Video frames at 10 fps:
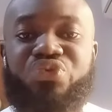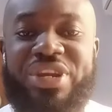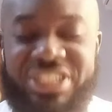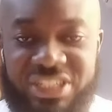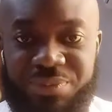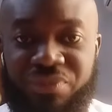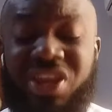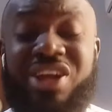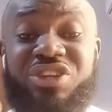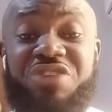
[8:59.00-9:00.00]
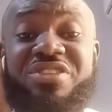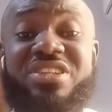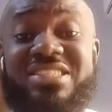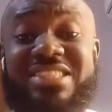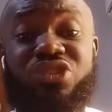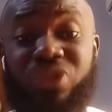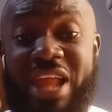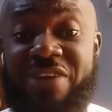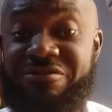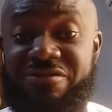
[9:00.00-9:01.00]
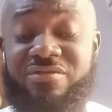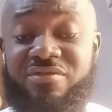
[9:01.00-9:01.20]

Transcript: ready, if you didn't start your life